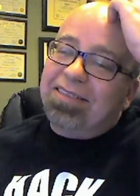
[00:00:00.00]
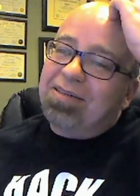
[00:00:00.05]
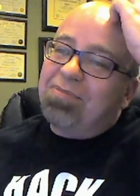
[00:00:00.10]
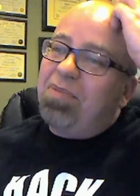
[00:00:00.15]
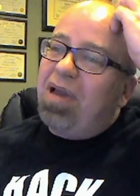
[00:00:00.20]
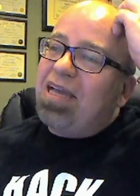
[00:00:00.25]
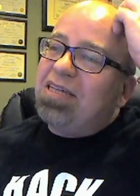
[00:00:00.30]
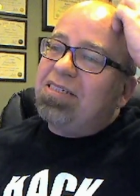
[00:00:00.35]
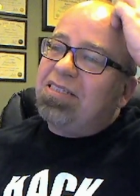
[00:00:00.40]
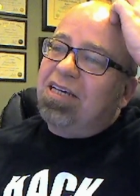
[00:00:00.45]

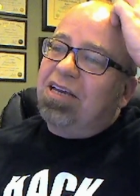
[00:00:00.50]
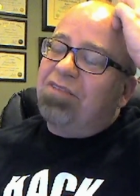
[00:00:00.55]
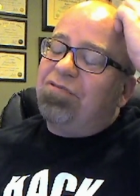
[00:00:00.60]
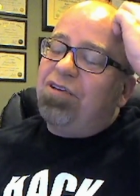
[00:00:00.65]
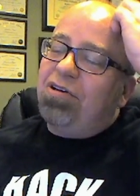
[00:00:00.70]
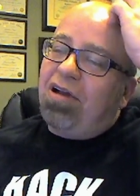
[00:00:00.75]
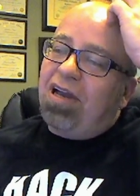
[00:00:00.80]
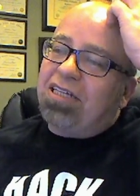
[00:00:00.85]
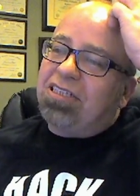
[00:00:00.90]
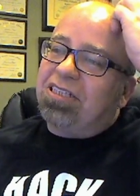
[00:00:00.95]
amazing
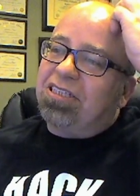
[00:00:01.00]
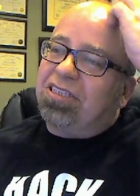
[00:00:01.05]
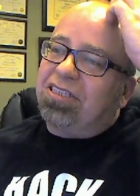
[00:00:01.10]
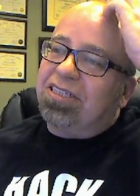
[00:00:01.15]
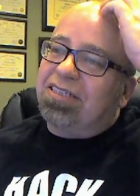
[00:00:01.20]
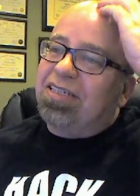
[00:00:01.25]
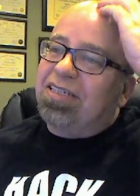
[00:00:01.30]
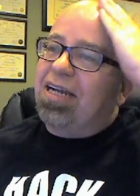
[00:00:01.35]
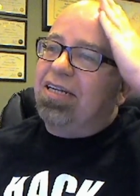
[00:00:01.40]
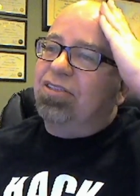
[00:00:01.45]
if you actually
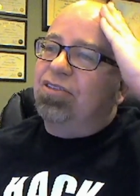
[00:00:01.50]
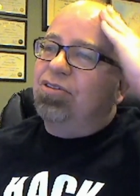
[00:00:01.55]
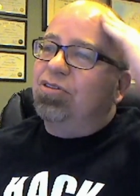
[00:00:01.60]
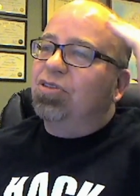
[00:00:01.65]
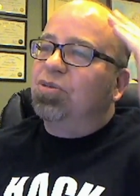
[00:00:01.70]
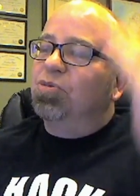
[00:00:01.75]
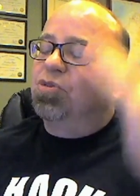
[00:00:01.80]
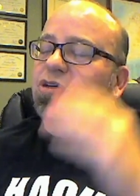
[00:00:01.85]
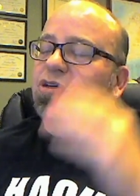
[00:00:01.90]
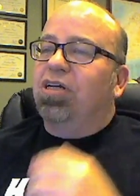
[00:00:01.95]
sit down and do
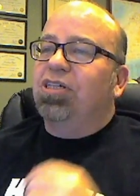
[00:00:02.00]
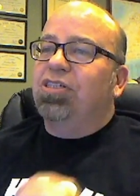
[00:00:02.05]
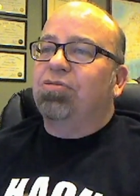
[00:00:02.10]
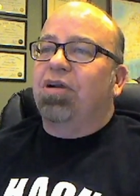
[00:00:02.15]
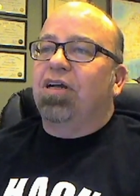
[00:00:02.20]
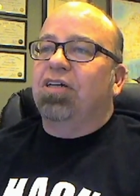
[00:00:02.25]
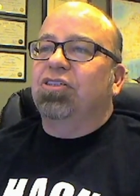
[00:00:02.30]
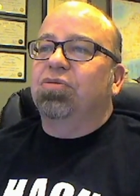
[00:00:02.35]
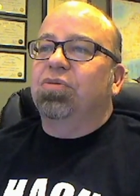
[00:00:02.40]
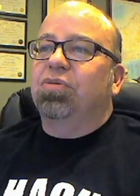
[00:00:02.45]
some trace
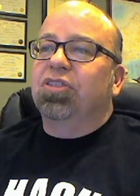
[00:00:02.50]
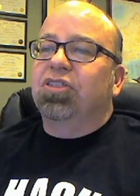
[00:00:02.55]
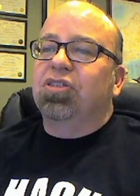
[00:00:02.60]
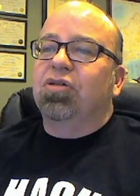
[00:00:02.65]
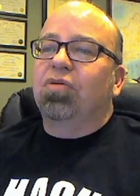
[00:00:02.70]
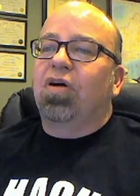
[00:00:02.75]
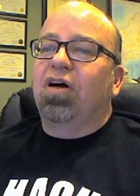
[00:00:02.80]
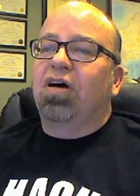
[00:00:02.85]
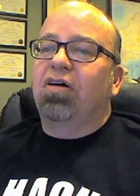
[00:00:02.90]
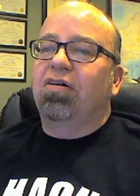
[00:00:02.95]
routes once
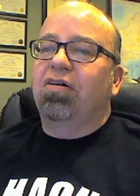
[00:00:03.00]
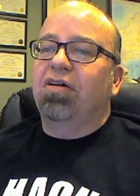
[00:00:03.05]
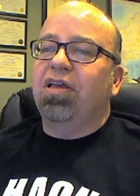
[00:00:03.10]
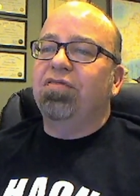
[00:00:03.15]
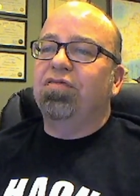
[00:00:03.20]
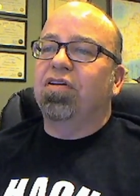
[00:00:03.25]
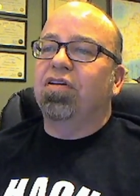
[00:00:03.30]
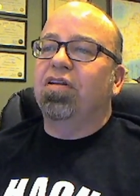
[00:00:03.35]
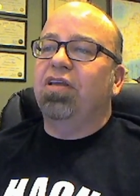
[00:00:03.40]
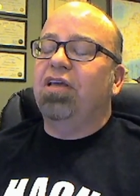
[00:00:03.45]
in a while,
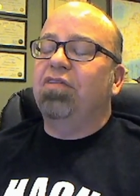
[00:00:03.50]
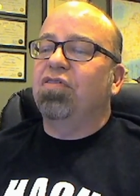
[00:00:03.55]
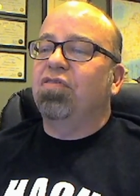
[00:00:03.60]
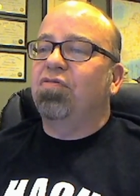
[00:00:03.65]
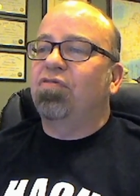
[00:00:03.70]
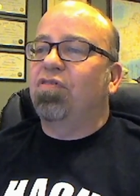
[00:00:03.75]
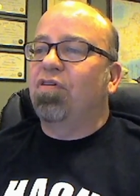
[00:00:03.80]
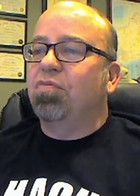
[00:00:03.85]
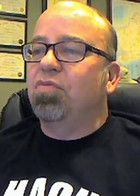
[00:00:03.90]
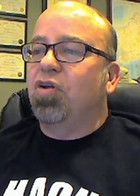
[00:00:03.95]
even
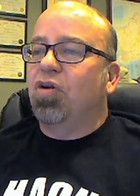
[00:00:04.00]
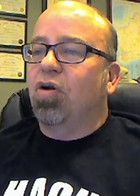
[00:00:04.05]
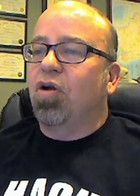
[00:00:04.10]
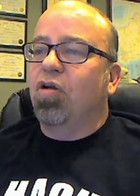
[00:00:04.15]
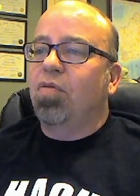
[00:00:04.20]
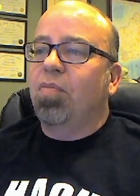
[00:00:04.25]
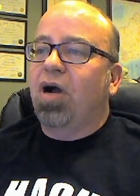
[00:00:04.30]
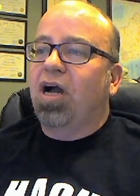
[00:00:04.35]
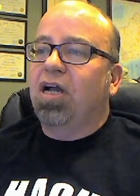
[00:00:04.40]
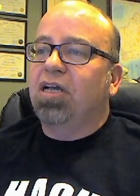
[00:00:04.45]
even from your
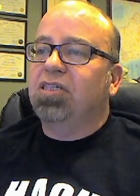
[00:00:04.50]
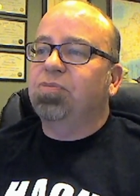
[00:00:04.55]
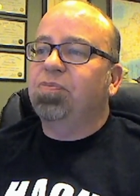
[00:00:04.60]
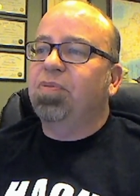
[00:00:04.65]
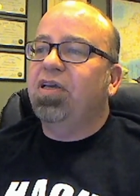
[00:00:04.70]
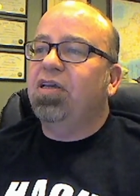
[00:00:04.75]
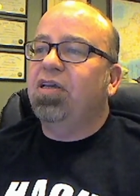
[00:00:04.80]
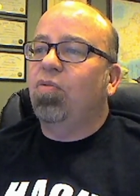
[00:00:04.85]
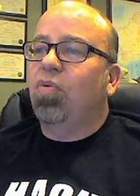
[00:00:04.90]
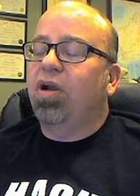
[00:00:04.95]
home
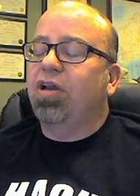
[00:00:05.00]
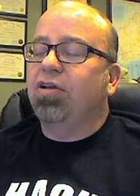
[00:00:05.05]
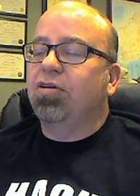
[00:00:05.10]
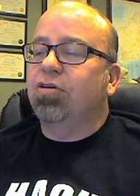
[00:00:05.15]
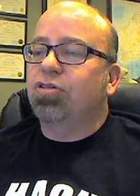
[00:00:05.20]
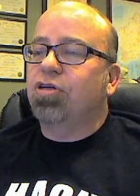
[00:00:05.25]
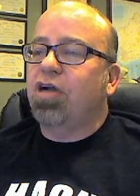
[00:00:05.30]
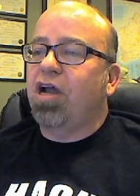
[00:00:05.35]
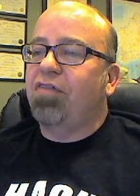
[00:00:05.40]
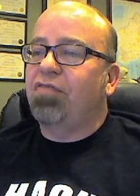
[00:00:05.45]
ISP, where
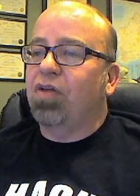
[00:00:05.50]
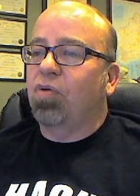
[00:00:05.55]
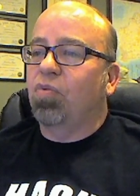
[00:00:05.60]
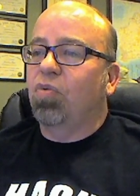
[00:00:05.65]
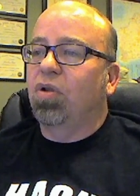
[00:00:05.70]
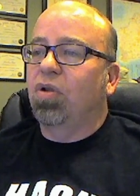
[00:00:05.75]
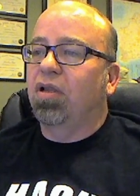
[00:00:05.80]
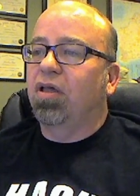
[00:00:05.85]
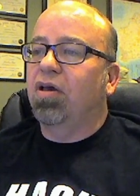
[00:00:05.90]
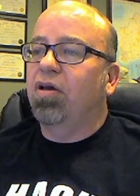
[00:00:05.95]
your traffic
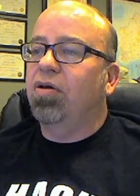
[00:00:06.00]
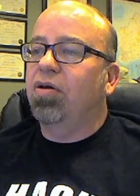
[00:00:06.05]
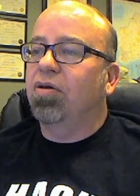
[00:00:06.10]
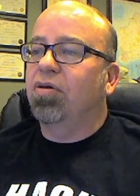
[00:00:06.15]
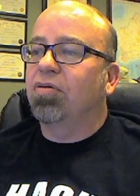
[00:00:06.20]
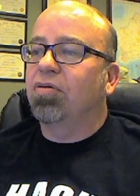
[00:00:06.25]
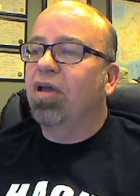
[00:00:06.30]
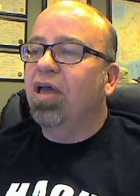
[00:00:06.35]
will go.